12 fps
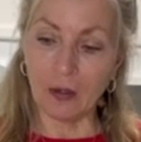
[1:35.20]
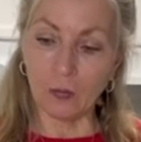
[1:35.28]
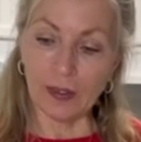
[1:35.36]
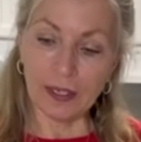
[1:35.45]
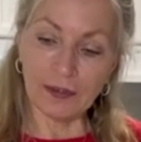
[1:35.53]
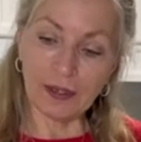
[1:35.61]

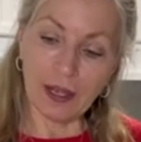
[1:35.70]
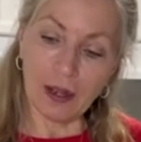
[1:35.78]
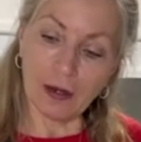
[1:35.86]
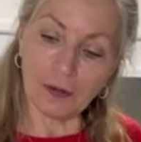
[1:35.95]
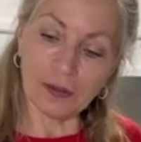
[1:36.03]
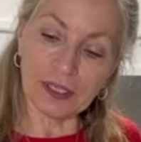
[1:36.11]
We
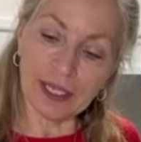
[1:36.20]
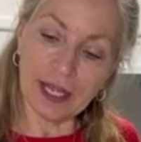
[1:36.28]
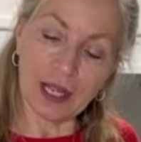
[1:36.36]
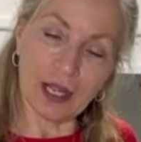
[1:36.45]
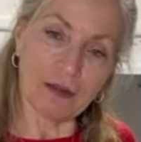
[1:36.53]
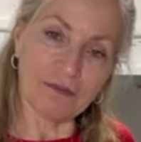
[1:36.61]
already
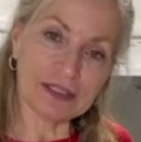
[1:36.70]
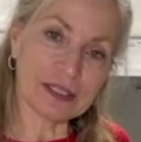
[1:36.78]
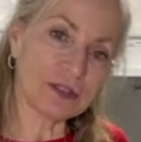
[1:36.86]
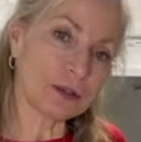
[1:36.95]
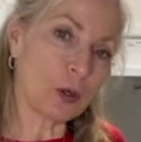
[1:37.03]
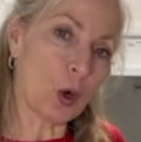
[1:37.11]
have, this
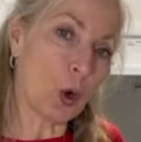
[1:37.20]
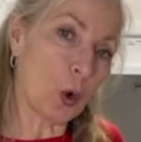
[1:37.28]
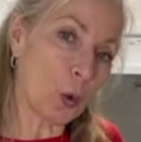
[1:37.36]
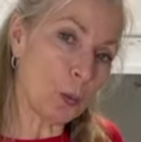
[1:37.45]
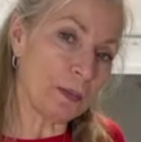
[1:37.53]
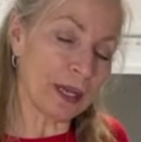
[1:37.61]
is our
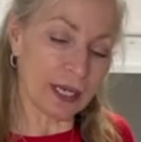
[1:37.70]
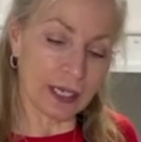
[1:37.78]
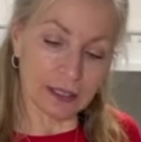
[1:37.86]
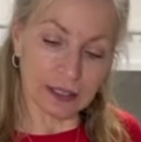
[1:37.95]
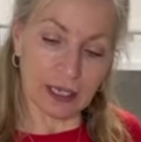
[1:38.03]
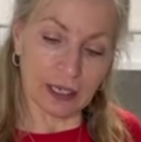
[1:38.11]

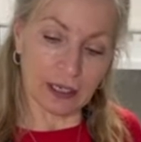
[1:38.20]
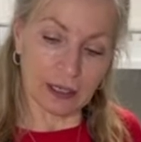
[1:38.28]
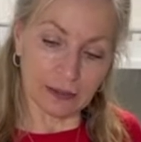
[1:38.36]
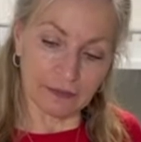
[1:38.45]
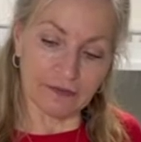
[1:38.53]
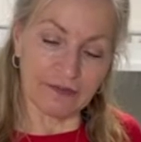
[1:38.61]
homemade
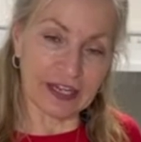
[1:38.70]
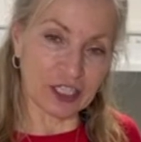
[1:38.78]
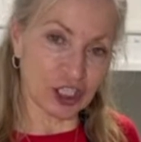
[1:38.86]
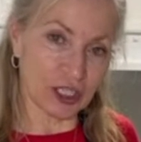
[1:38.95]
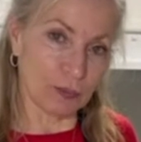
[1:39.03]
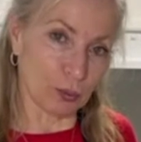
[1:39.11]
uh,
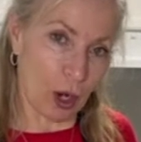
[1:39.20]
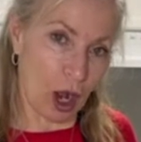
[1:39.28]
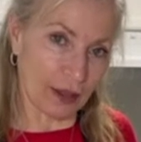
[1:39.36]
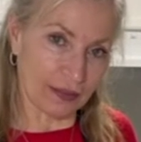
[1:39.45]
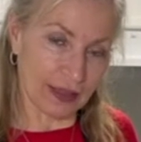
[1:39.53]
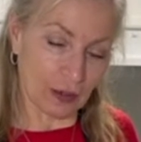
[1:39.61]
veggie
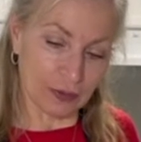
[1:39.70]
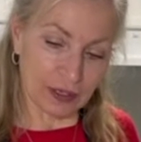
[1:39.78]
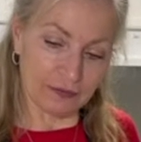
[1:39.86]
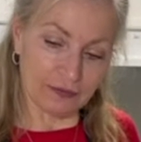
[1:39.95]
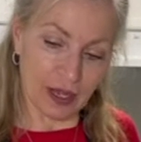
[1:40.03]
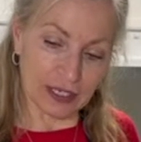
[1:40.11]
broth that
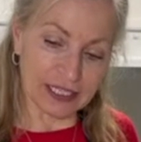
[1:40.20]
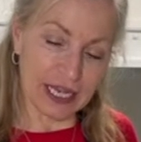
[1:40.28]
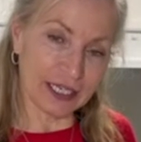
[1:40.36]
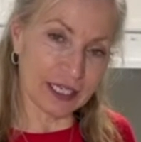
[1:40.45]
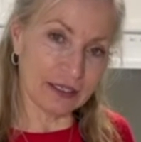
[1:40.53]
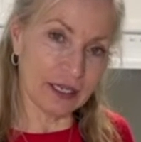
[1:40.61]
we've uh,
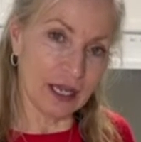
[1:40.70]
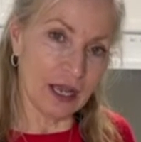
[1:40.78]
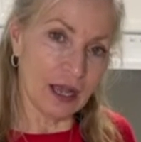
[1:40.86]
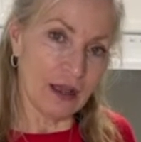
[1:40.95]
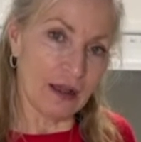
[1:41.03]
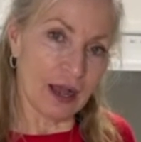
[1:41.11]
taken
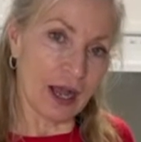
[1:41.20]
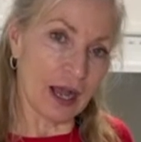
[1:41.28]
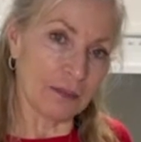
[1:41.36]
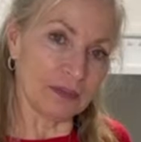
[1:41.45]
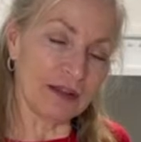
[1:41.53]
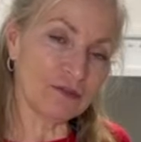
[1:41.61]

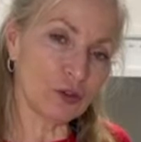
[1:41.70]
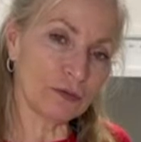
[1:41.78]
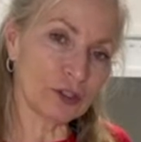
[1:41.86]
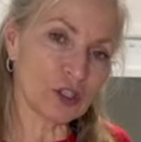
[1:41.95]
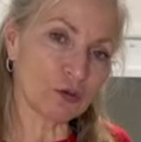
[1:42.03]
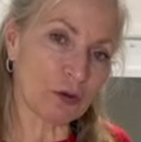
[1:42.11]
um,
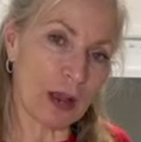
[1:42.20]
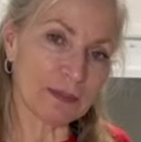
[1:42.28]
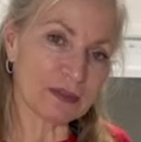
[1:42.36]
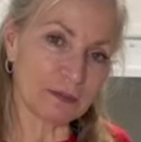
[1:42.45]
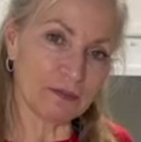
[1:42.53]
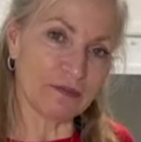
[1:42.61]
leftover
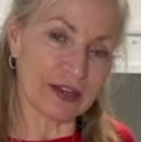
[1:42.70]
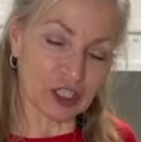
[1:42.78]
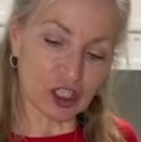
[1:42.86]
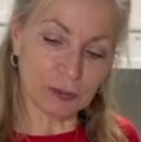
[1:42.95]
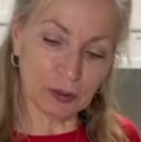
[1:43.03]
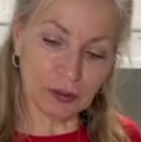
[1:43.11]
scraps from
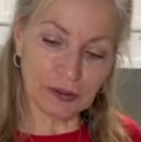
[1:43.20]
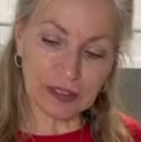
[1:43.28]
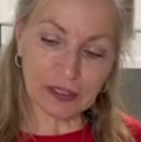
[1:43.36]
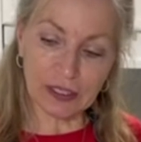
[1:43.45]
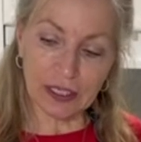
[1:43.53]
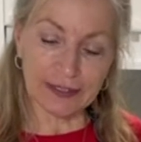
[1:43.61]

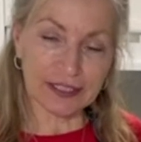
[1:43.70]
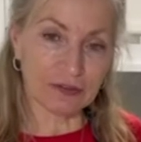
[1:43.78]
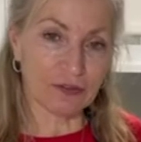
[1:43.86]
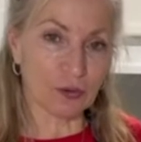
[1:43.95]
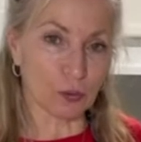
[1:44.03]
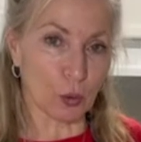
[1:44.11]
vegetables. Instead
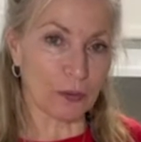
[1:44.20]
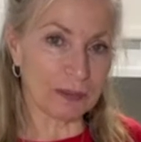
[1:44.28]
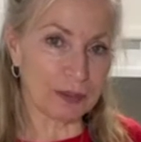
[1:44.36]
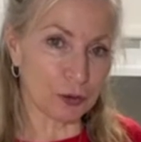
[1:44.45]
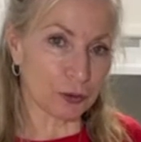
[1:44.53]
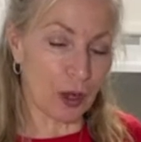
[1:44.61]
of throwing them
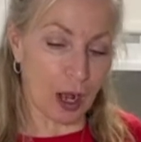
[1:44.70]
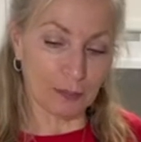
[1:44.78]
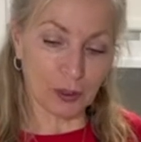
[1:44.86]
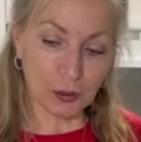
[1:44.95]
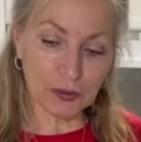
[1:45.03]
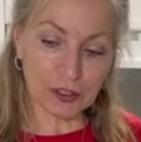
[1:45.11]
in your
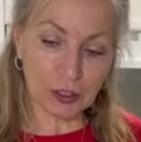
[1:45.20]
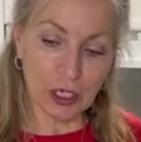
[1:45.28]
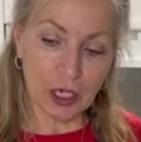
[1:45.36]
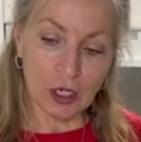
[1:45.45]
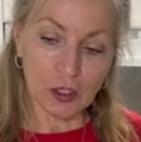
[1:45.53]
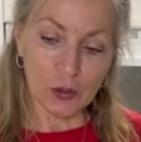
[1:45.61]
compost,
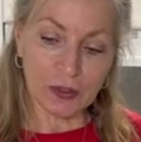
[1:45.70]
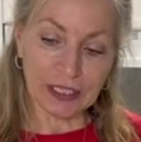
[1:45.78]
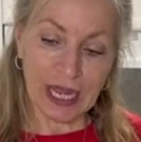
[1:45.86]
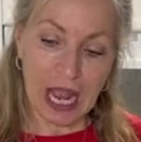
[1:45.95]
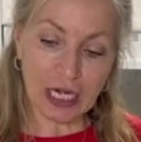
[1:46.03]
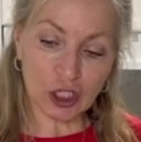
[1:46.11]
you can
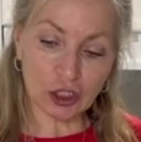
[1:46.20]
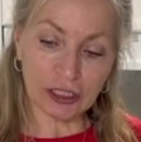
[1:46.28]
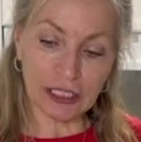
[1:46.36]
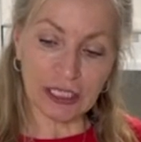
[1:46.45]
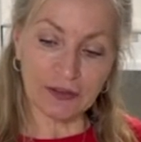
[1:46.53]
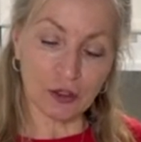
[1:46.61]

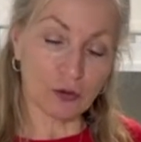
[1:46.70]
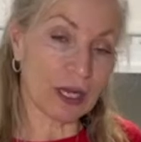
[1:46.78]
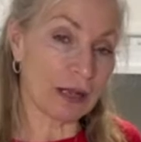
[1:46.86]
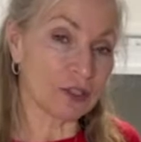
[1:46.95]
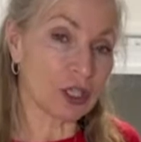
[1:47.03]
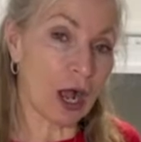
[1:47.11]
actually, if you don't
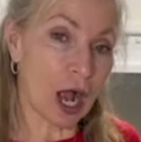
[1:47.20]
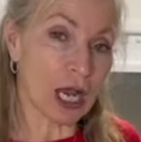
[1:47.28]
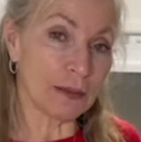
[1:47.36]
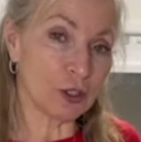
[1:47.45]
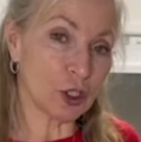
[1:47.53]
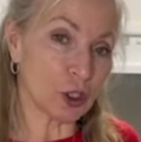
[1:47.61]
have
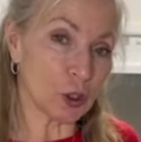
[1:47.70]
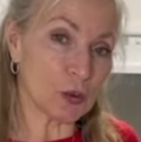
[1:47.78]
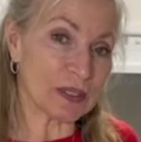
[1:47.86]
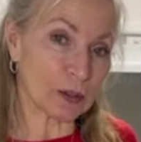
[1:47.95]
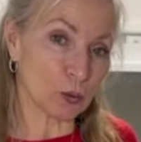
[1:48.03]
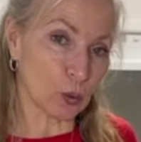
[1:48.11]
time to
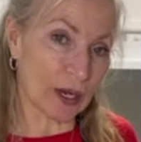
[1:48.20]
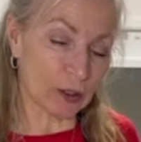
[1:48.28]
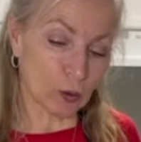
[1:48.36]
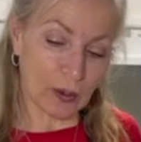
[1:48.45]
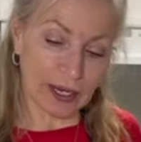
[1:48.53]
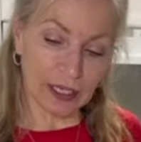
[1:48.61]
use it right
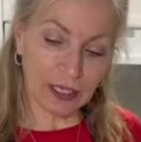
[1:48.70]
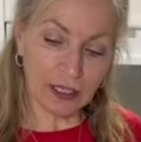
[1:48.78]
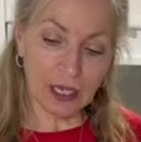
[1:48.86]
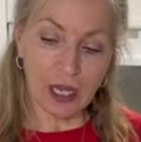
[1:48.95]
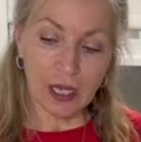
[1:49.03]
away,